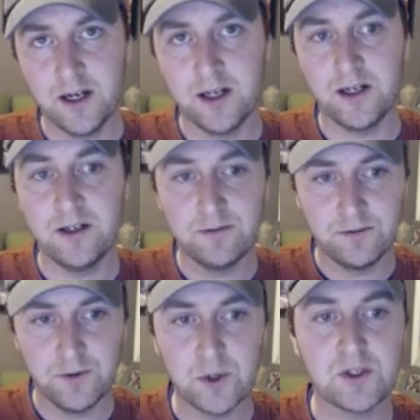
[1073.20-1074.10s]

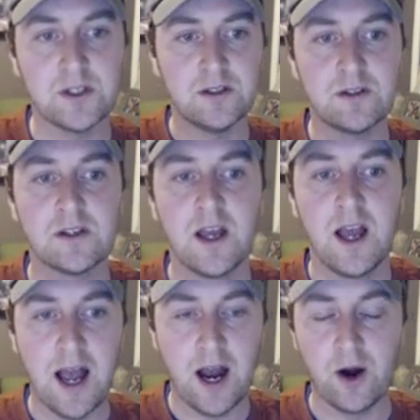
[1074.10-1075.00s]
enforces,
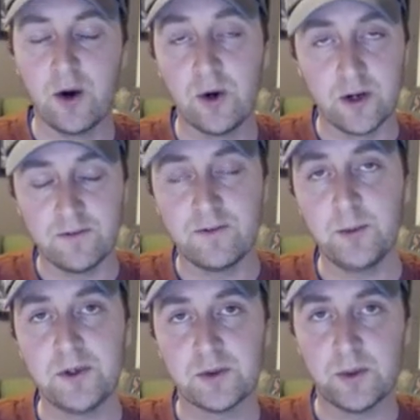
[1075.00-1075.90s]
or
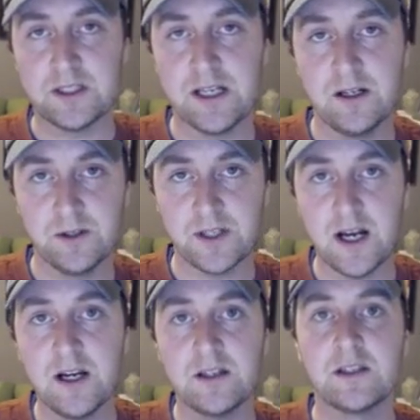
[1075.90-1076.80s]
FERPA is what tells
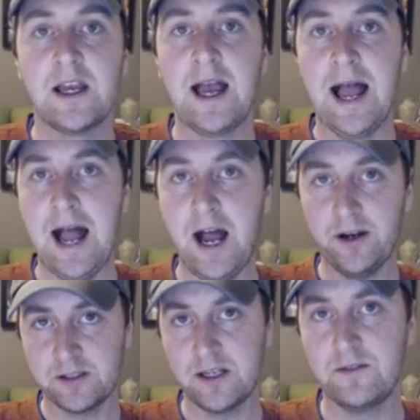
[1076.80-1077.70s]
us how
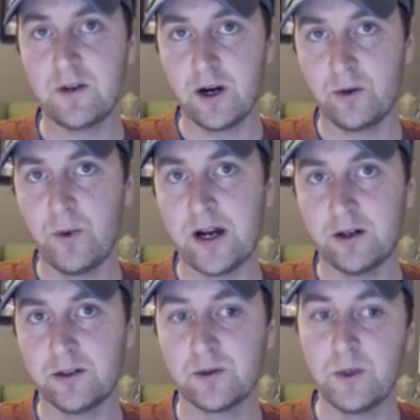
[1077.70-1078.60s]
to safeguard
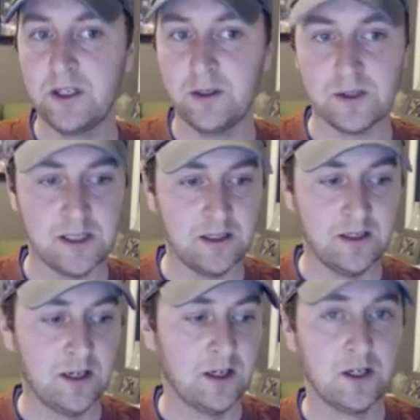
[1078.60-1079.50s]
records when using
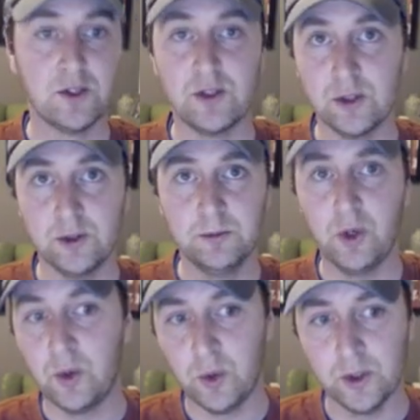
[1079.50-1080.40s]
Zoom
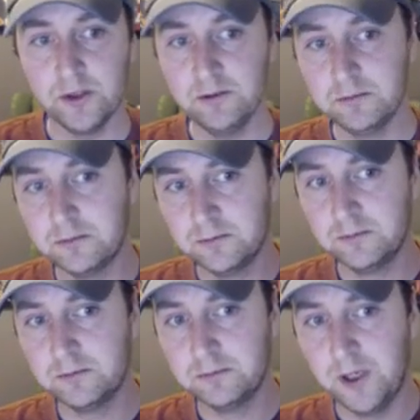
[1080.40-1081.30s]
or
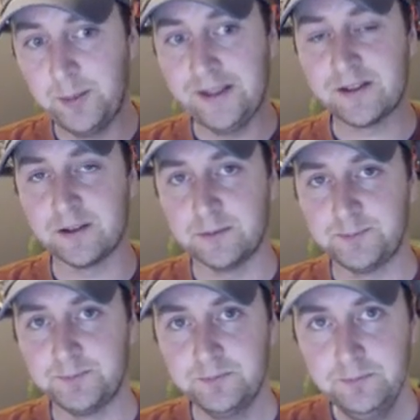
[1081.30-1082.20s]
a pencil,
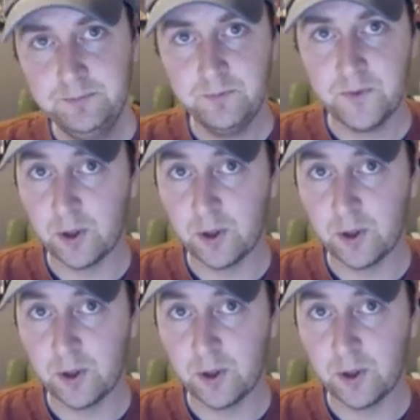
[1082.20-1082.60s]
or